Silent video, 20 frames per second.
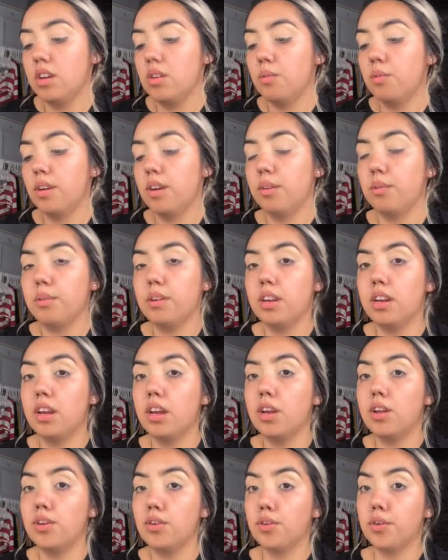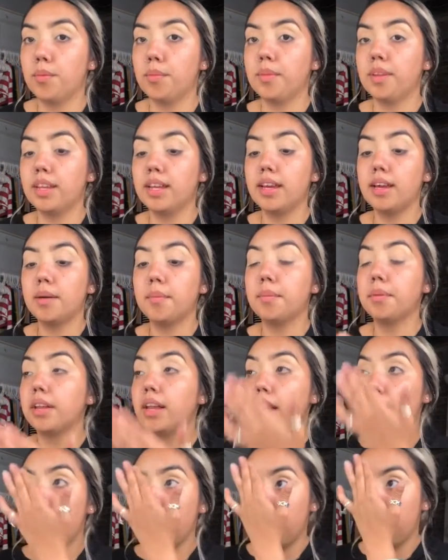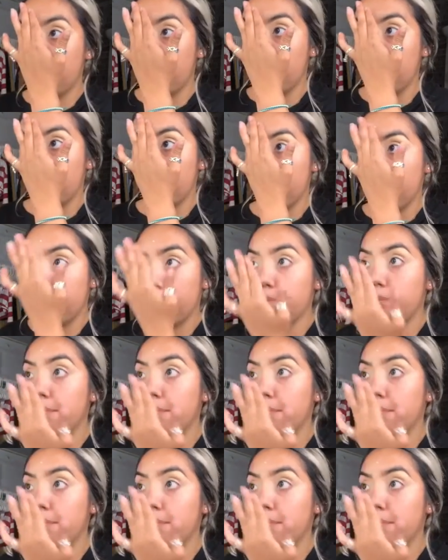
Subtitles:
where we normally apply primer.